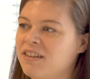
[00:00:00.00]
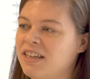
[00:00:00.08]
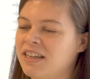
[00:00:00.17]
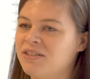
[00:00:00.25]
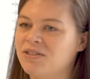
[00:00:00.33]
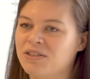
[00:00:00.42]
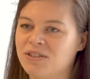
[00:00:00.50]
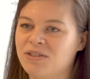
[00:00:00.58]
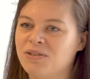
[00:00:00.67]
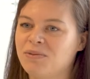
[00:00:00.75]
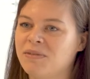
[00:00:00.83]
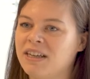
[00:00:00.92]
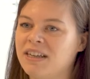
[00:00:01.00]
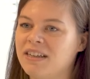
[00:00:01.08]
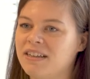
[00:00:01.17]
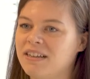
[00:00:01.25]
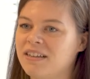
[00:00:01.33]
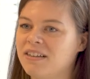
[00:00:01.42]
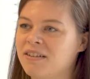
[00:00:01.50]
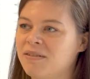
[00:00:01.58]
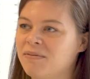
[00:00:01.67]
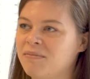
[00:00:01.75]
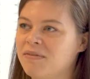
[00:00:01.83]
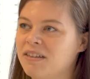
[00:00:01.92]
lecturers to make
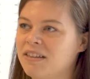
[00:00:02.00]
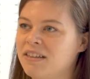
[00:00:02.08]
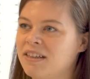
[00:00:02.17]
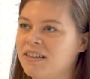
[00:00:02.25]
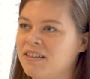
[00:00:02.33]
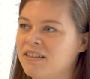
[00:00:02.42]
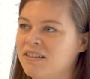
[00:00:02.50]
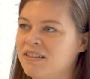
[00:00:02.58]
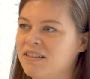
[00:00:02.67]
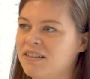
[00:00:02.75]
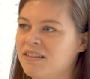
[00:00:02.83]
their